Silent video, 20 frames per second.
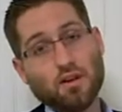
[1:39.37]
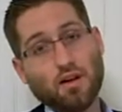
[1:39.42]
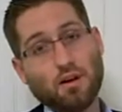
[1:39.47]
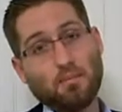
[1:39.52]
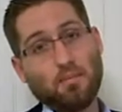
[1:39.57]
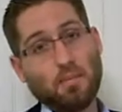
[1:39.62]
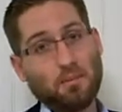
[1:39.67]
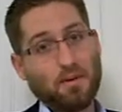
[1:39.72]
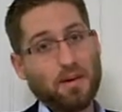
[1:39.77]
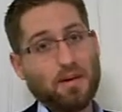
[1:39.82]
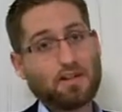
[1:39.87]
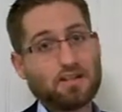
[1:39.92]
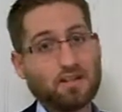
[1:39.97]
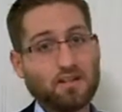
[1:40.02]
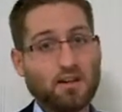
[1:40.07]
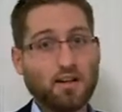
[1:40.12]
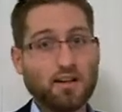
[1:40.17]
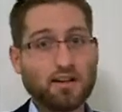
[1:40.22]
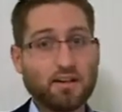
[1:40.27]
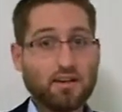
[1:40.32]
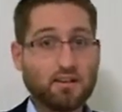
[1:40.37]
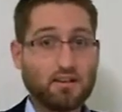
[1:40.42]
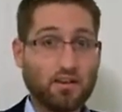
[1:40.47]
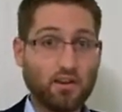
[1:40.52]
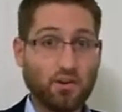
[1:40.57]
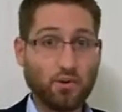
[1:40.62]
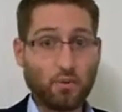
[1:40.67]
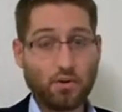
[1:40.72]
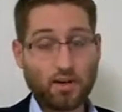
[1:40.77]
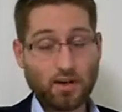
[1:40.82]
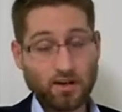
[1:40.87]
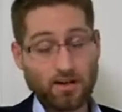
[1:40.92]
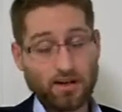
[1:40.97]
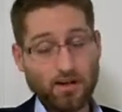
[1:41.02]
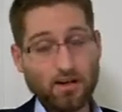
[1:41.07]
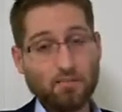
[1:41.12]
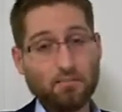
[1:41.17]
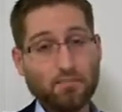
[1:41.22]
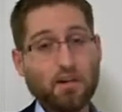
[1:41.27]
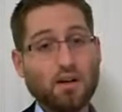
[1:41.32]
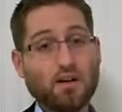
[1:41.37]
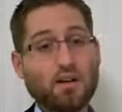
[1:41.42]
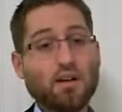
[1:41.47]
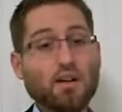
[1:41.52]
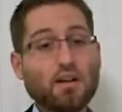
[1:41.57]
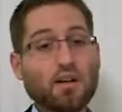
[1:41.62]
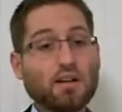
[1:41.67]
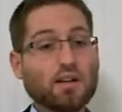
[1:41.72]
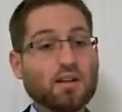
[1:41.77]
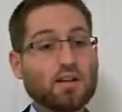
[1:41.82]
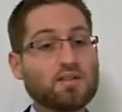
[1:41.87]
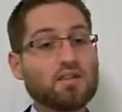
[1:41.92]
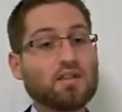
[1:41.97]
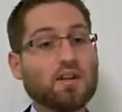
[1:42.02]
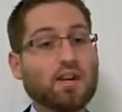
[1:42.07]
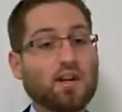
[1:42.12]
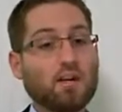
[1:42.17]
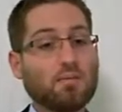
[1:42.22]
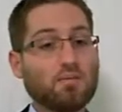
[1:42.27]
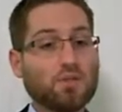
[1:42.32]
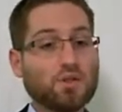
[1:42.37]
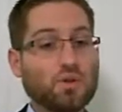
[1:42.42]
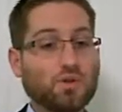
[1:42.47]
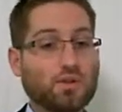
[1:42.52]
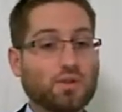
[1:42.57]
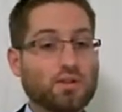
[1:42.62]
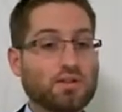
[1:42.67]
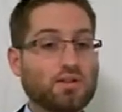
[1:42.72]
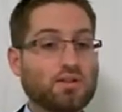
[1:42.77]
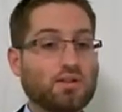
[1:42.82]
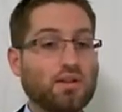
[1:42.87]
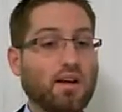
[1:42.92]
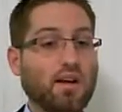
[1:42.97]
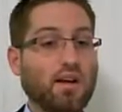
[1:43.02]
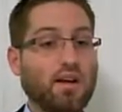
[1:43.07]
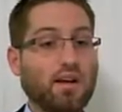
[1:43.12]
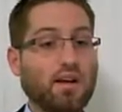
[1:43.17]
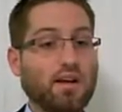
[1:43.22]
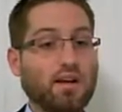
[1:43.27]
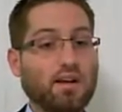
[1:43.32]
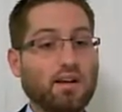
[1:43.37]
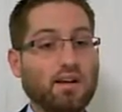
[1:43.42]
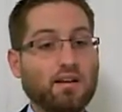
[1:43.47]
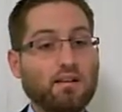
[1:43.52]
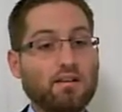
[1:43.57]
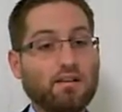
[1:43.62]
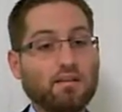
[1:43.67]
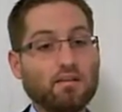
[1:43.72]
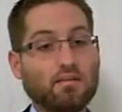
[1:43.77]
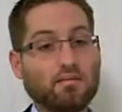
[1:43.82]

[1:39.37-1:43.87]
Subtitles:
I'm actually not going to tell you what I am, but let's say I'm Jewish and